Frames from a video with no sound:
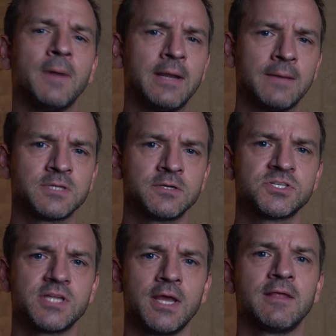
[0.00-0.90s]
might help to
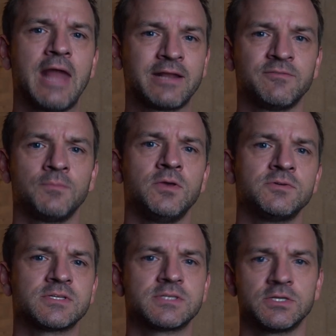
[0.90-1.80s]
understand that ActiveMQ
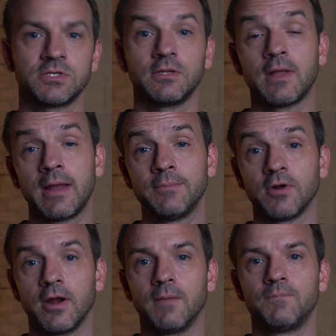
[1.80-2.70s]
is essentially a
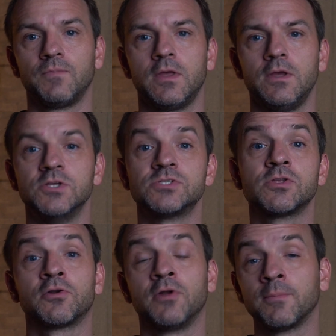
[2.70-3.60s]
library, so
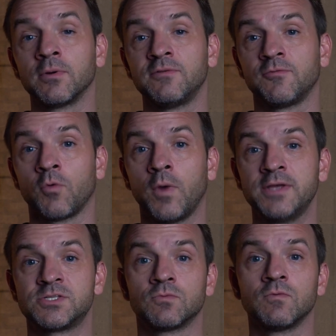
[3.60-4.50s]
there are a number of different
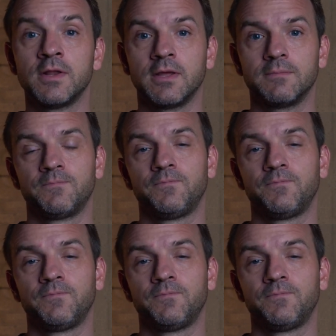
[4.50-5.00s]
ways to run it.